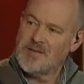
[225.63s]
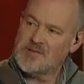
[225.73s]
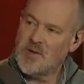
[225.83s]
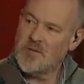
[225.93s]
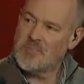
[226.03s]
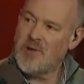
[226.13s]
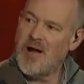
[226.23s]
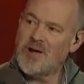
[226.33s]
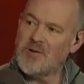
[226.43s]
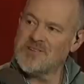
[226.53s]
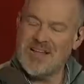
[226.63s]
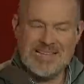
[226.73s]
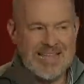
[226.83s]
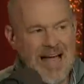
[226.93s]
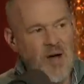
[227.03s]
So the Broncos
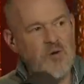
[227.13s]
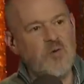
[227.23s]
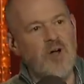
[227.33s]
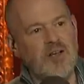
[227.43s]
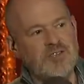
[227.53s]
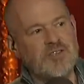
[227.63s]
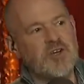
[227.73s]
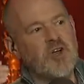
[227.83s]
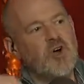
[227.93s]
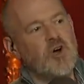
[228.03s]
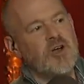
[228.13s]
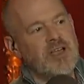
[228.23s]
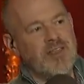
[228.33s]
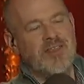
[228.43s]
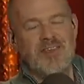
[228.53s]
allowed Russ to cook
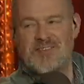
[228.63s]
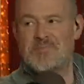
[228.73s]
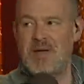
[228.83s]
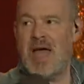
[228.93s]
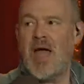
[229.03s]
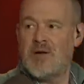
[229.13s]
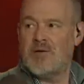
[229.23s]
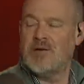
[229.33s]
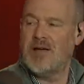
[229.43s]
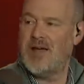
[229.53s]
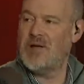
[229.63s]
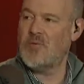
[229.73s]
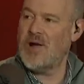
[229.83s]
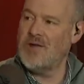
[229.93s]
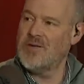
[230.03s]
in this manner, and it
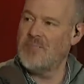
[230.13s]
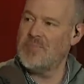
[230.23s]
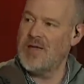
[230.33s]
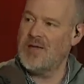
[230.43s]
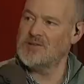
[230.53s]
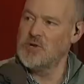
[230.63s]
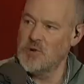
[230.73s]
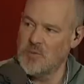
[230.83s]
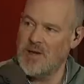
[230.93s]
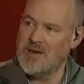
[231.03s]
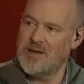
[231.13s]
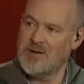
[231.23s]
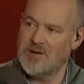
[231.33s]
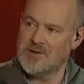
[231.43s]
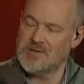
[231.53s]
wound up being too many
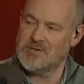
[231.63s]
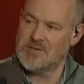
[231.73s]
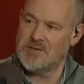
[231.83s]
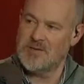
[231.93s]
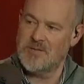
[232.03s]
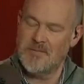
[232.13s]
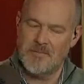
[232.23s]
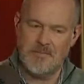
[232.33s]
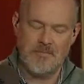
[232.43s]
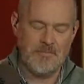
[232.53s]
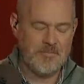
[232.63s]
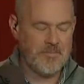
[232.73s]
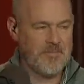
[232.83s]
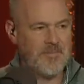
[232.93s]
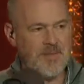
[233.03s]
cooks.
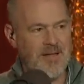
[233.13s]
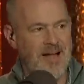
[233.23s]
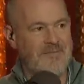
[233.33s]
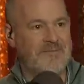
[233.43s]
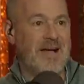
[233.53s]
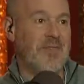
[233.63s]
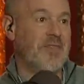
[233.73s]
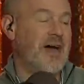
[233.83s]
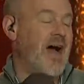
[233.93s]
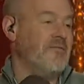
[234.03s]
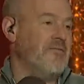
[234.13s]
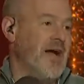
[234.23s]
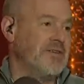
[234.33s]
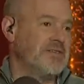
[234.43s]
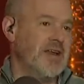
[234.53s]
I found that
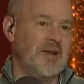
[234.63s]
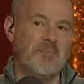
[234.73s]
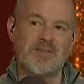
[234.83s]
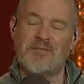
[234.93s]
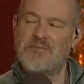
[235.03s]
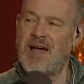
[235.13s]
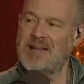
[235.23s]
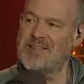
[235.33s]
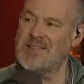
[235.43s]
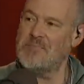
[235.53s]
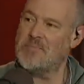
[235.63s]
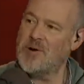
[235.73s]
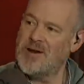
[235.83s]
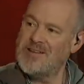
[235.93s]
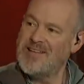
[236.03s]
fascinating. But the fact that they
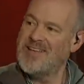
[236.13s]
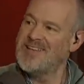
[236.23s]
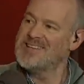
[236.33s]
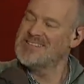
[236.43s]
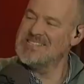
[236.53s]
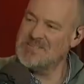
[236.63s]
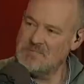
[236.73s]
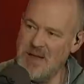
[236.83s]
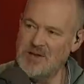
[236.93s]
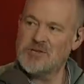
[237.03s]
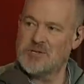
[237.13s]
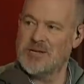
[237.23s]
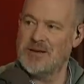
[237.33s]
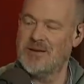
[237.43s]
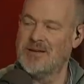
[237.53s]
put it
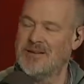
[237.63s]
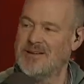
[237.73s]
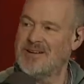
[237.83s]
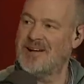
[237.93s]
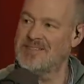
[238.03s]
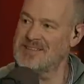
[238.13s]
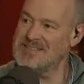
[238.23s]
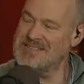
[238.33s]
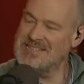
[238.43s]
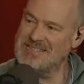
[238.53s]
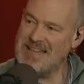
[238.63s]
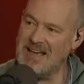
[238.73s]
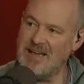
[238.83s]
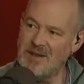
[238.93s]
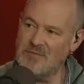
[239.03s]
spatially on the
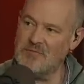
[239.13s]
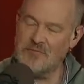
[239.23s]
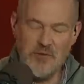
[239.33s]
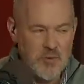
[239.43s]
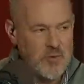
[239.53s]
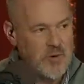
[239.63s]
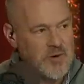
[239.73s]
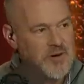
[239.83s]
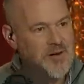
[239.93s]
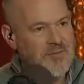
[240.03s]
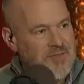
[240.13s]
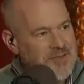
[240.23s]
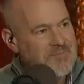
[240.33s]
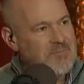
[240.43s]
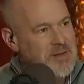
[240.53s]
second floor of
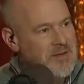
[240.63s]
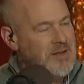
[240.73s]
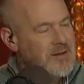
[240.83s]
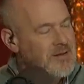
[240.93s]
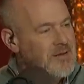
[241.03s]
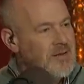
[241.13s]
this building.